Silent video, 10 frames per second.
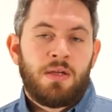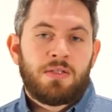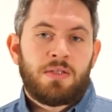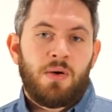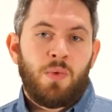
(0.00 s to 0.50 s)

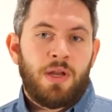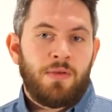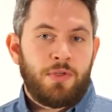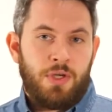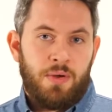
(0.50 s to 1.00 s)
So what are
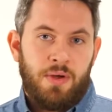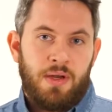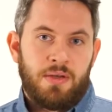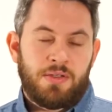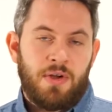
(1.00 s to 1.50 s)
we showing here
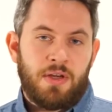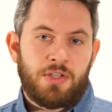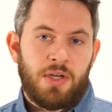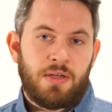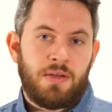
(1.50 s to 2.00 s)
in this radar
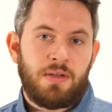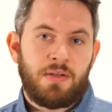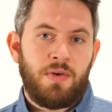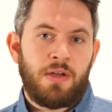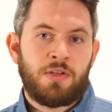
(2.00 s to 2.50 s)
chart? The
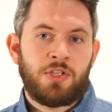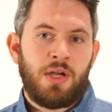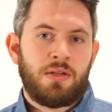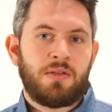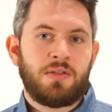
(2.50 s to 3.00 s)
radar
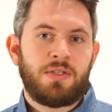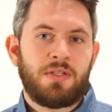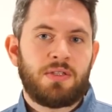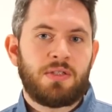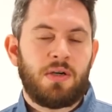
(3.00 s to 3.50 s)
chart
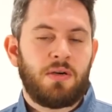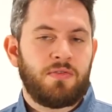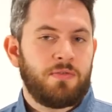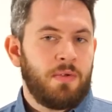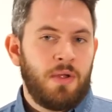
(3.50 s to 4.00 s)
consists
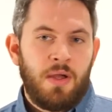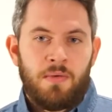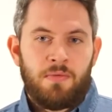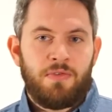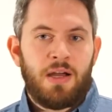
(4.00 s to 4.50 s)
of
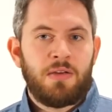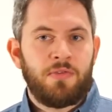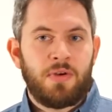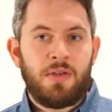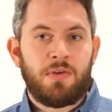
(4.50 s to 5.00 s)
5
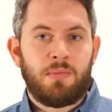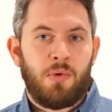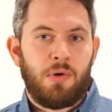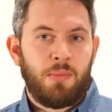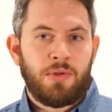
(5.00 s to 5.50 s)
or even
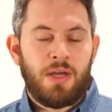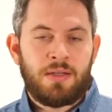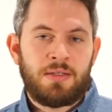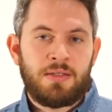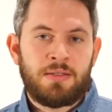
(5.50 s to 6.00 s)
more
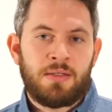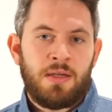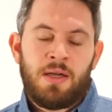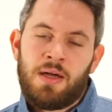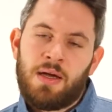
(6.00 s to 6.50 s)
modalities,
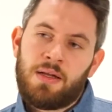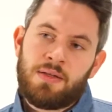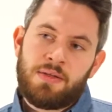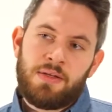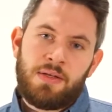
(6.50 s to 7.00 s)
and
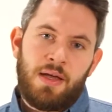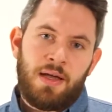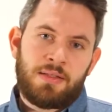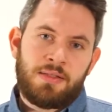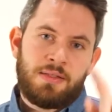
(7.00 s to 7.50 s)
the
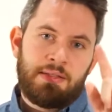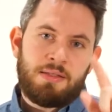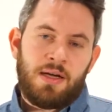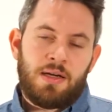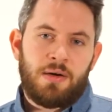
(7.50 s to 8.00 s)

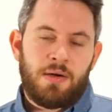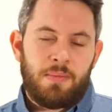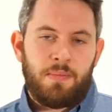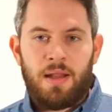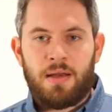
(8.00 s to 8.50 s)
axes are
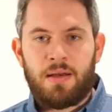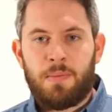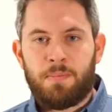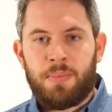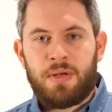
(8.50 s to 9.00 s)
lined
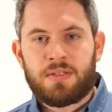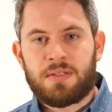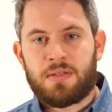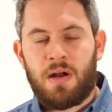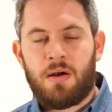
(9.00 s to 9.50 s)
up in a
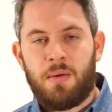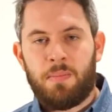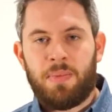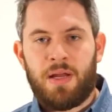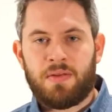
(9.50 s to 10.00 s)
star
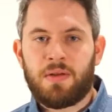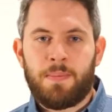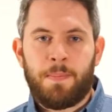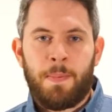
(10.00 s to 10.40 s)
pattern.